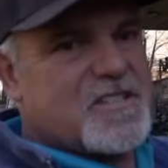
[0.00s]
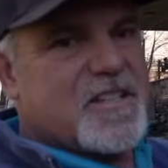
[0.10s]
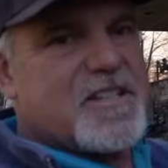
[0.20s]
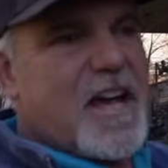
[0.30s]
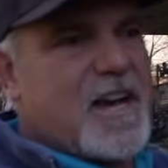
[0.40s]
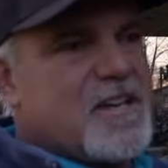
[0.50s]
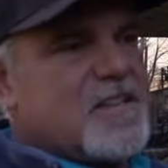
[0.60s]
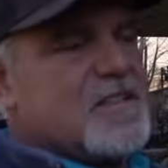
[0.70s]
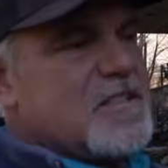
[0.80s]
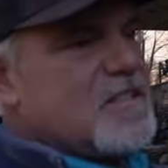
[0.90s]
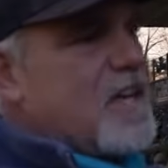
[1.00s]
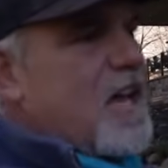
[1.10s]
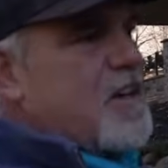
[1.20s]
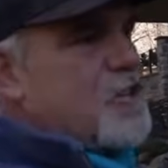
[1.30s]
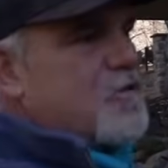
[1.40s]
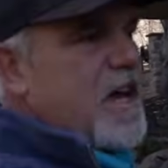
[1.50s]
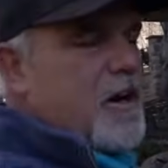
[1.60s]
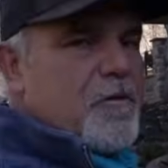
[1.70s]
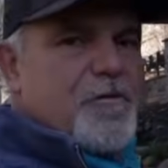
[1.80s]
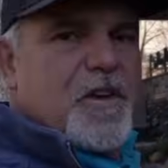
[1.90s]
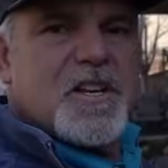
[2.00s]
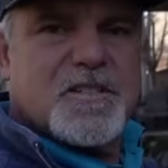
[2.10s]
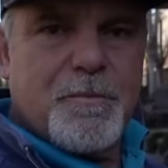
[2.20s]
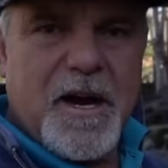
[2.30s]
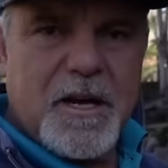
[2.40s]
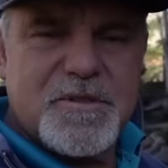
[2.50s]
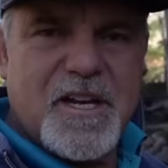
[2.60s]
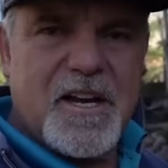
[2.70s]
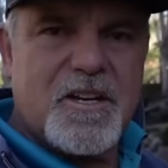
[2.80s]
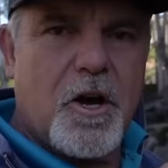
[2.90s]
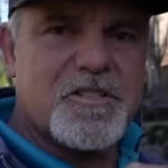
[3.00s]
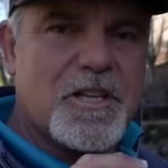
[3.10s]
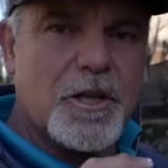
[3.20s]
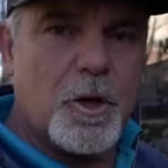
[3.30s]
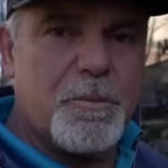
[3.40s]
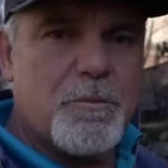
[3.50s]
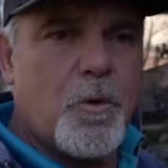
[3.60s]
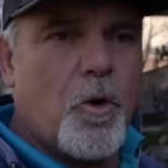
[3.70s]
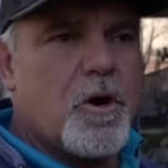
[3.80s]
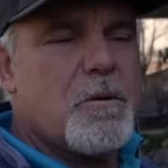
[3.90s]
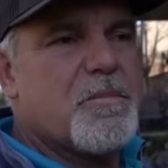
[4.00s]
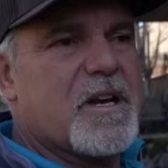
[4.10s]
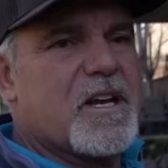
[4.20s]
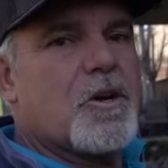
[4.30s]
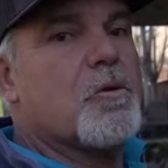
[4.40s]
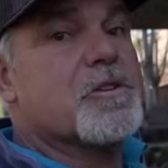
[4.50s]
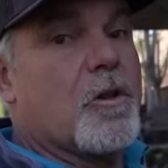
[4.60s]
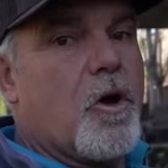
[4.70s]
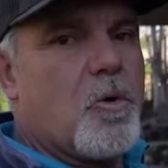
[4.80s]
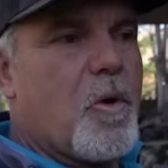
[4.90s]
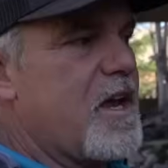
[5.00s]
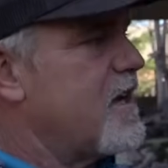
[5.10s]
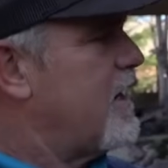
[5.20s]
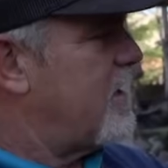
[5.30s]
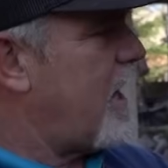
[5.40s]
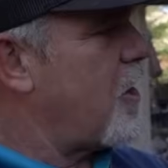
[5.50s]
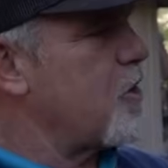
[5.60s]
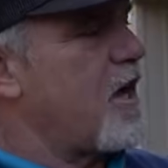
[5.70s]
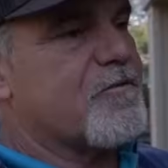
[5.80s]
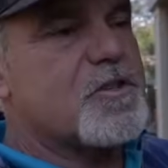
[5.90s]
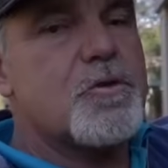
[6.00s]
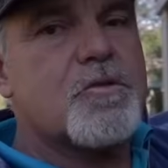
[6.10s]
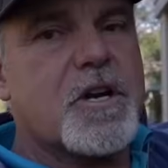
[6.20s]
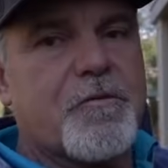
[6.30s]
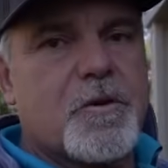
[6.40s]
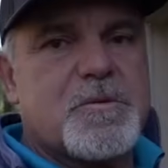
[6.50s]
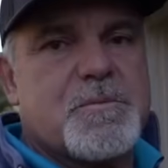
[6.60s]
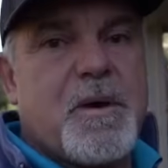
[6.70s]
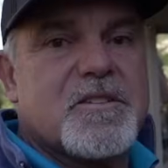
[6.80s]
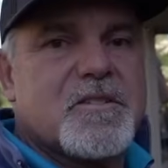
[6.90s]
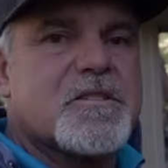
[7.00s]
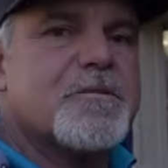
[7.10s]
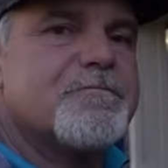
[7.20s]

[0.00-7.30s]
it's a deck and you got to finish the bottom side. costs a little bit more, but it goes a long way. Now you have two covered spaces.